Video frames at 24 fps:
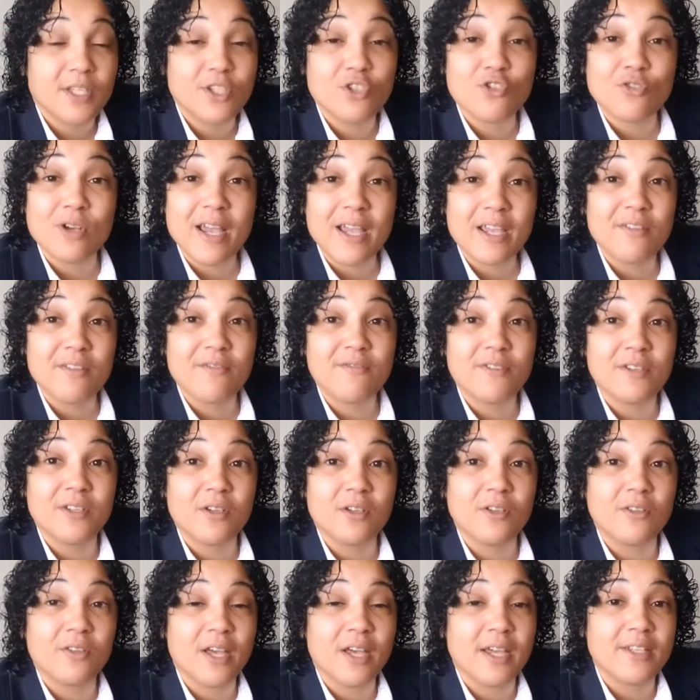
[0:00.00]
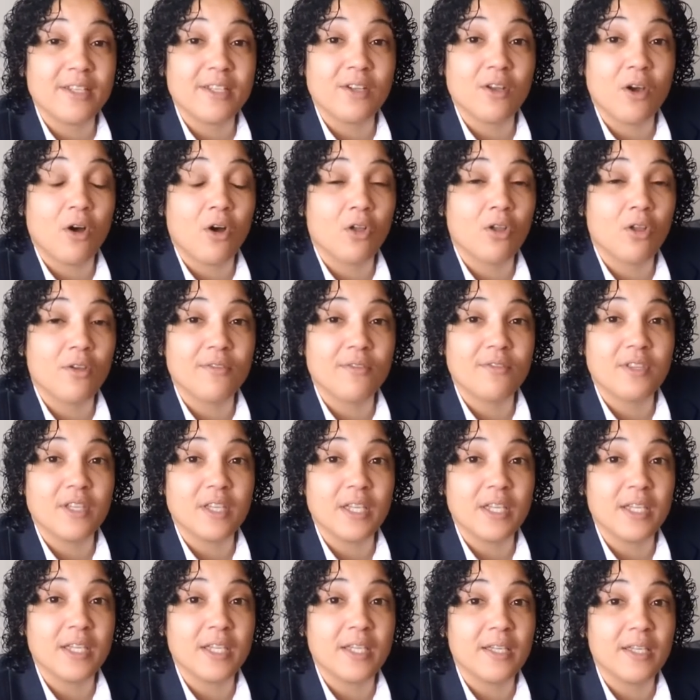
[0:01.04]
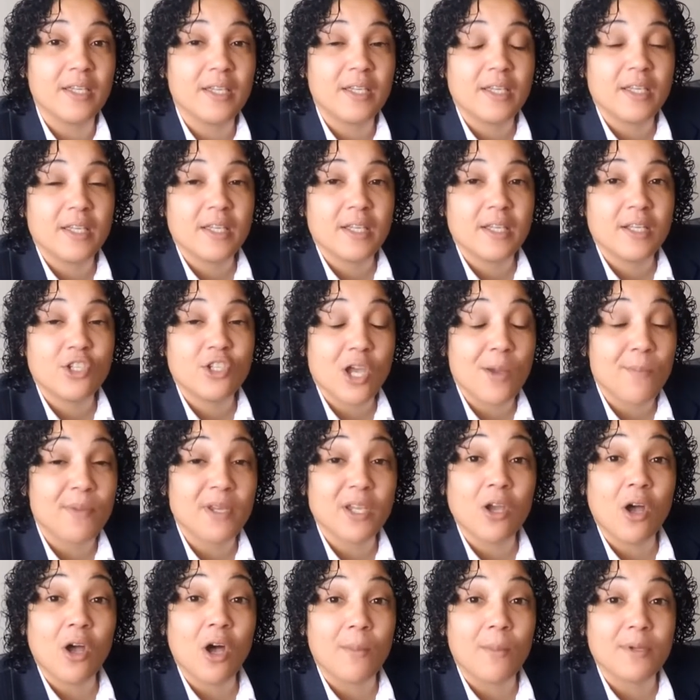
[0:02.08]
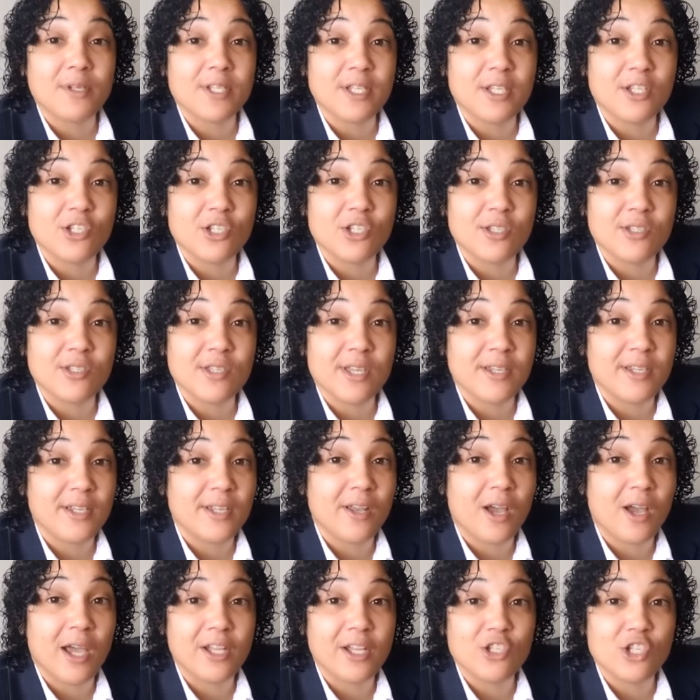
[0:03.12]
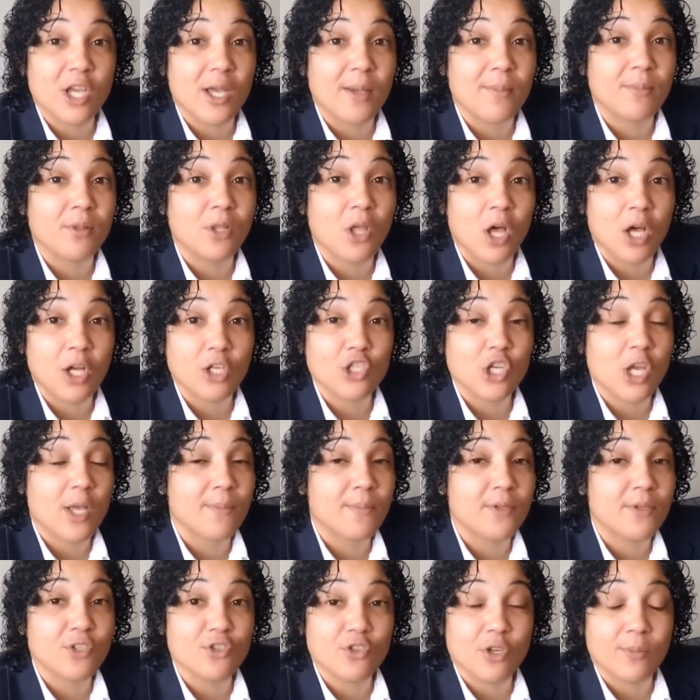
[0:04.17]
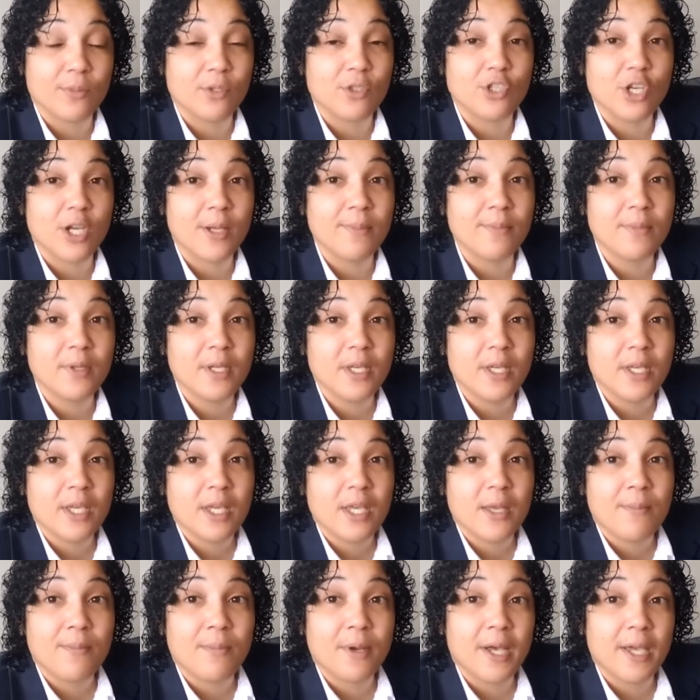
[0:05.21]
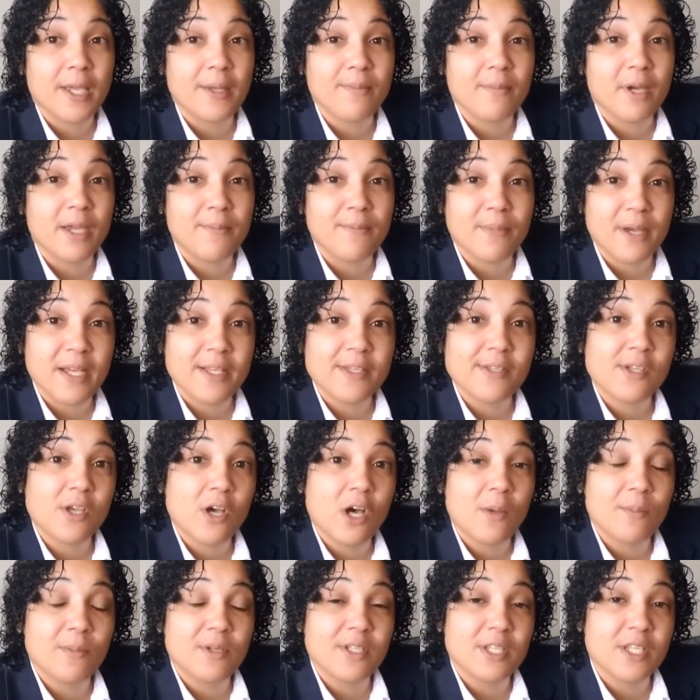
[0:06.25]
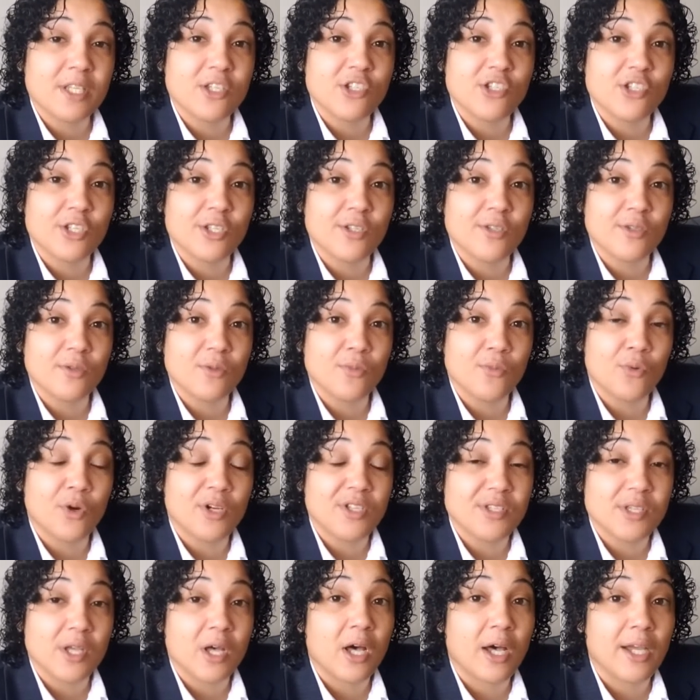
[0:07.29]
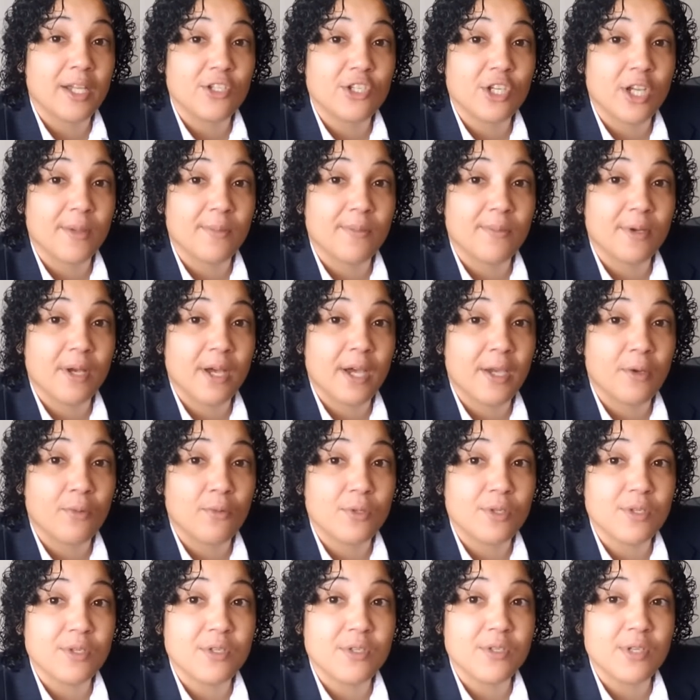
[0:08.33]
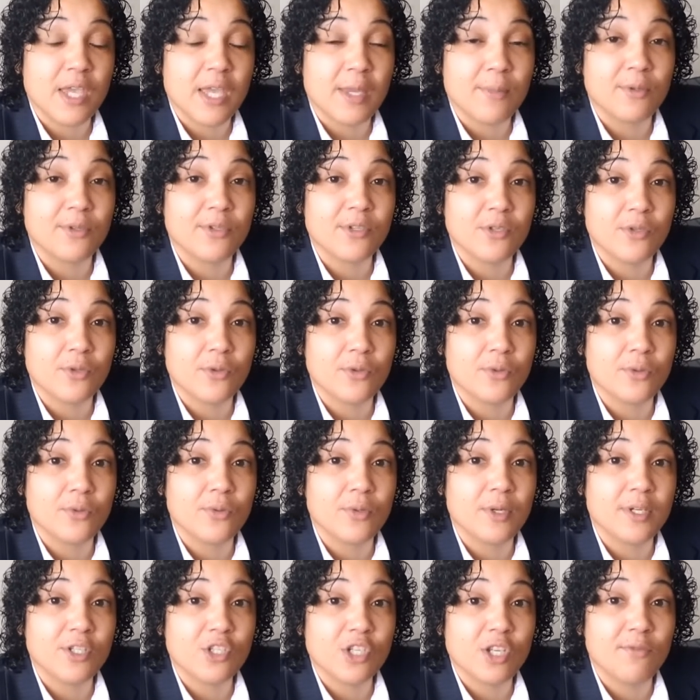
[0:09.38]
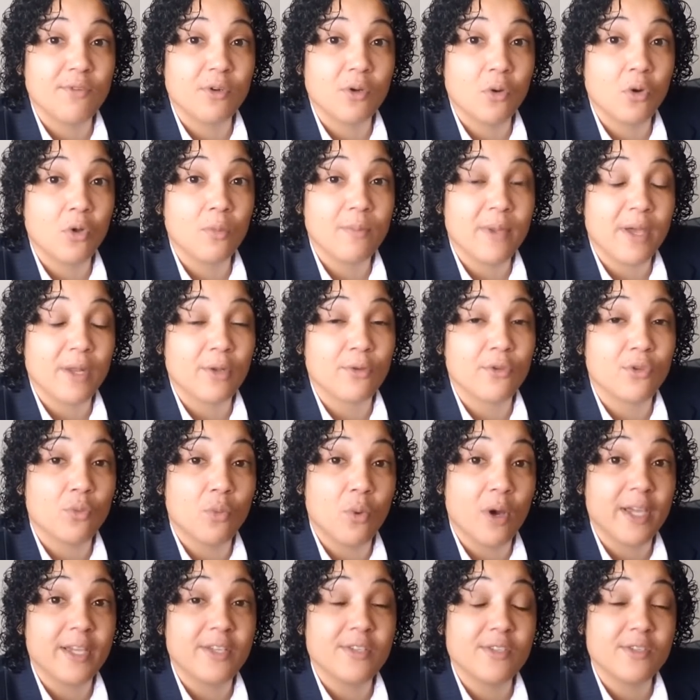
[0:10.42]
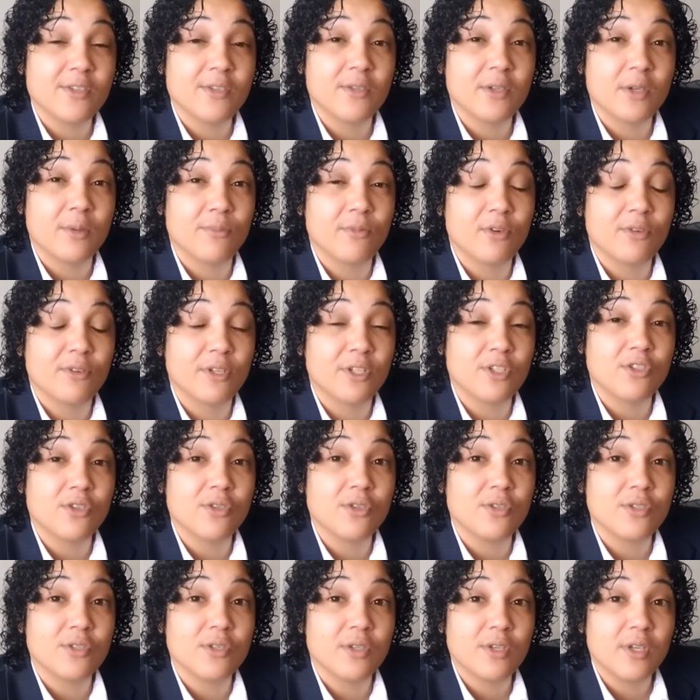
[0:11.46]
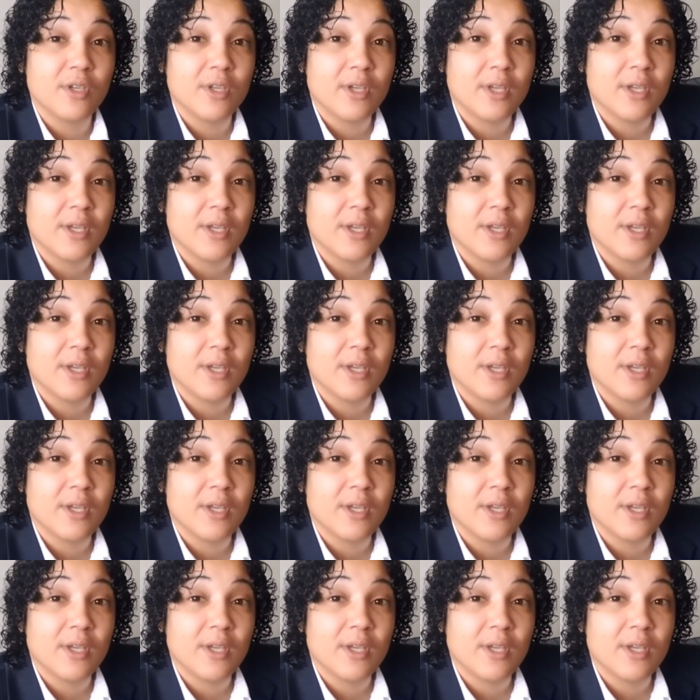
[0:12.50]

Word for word: In track and field, I did all of the jumping competitions. I did high jump, long jump, and triple jump. But my best competition was the high jump. I was able to achieve a gold medal twice in provincials